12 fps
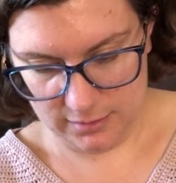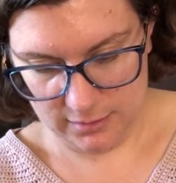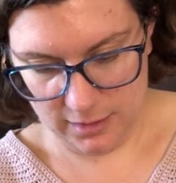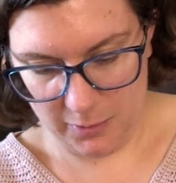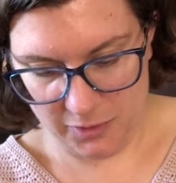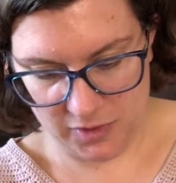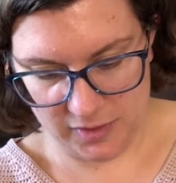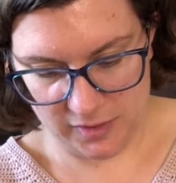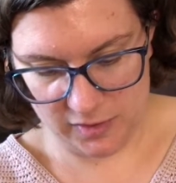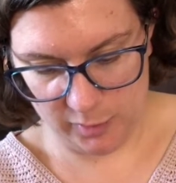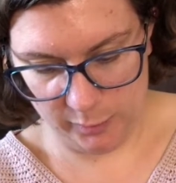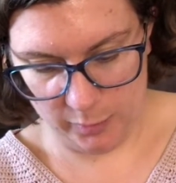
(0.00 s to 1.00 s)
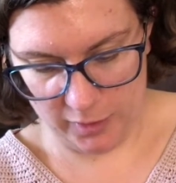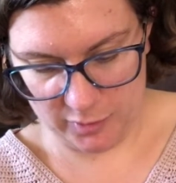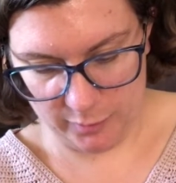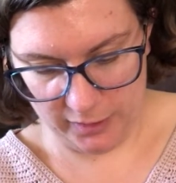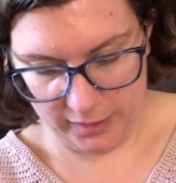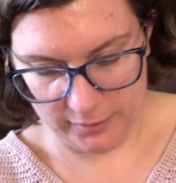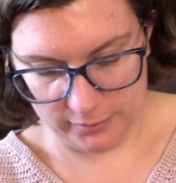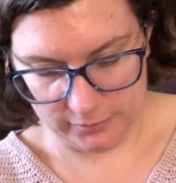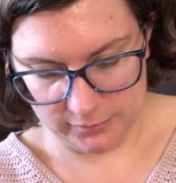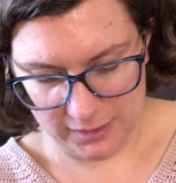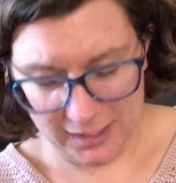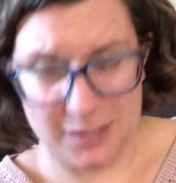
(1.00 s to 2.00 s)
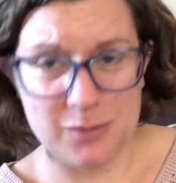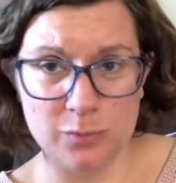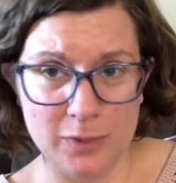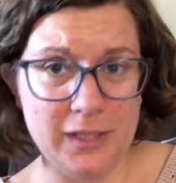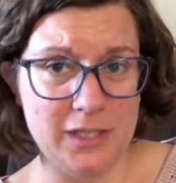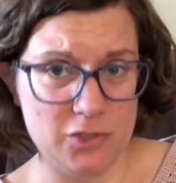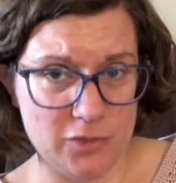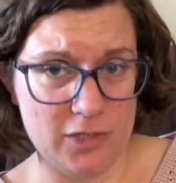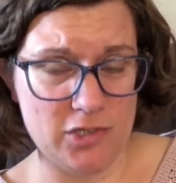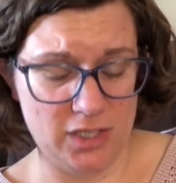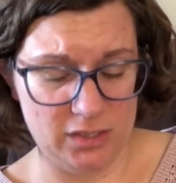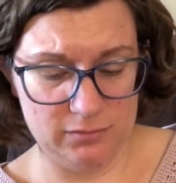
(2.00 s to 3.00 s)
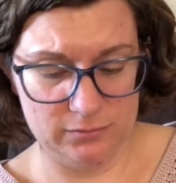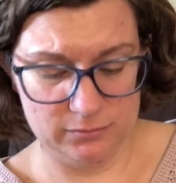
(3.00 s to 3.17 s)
oh, it just says superwash merino. It's really stretchy.